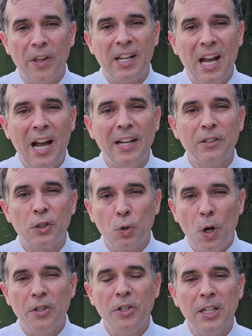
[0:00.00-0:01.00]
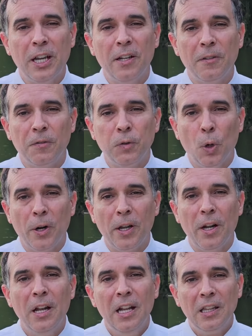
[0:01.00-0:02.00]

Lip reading: guy is crushing it in Florida,